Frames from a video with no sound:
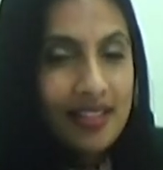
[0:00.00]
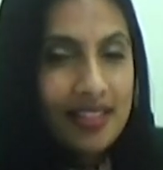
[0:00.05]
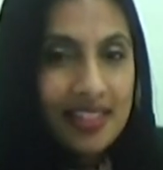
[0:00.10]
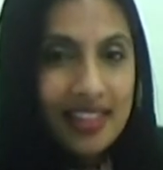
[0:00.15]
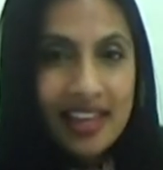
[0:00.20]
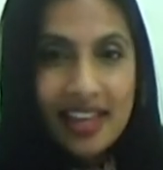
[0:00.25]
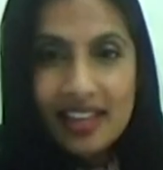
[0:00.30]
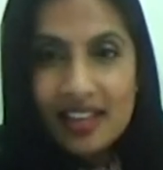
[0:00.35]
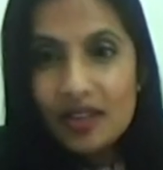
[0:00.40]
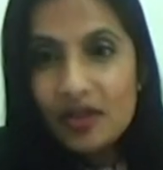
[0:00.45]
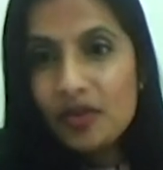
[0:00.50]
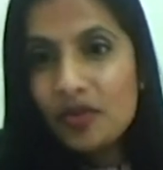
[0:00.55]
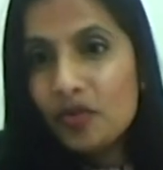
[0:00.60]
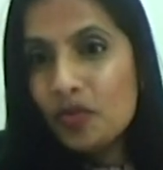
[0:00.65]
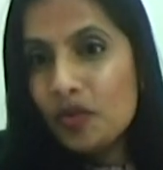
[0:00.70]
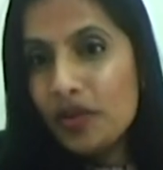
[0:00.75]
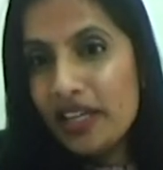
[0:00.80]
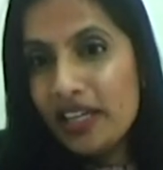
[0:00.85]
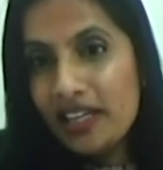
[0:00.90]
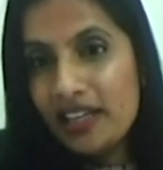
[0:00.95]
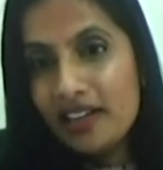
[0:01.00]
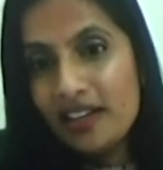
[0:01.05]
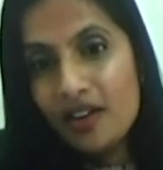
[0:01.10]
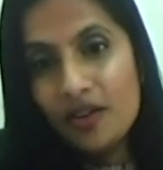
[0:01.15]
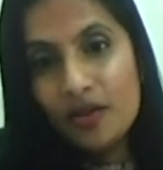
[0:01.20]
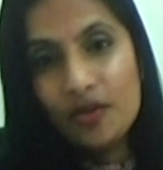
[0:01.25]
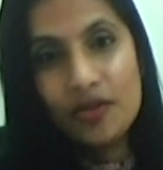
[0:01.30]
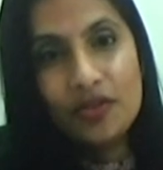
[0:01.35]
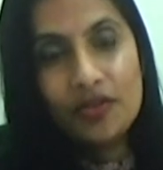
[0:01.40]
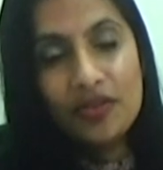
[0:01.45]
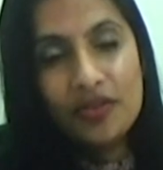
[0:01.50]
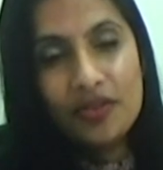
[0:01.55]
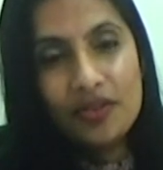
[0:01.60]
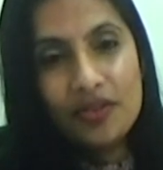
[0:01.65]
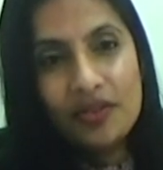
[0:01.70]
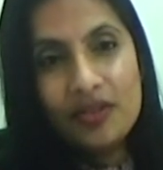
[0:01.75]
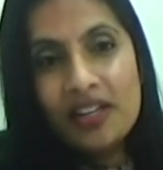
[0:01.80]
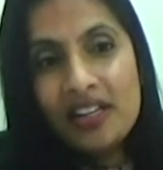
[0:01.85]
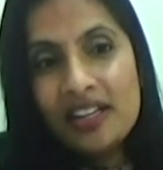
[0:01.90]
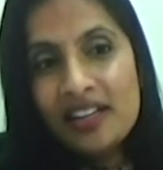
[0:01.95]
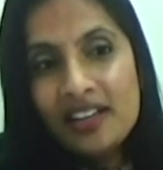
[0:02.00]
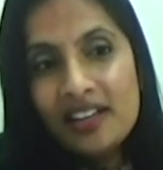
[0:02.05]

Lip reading: Then we go through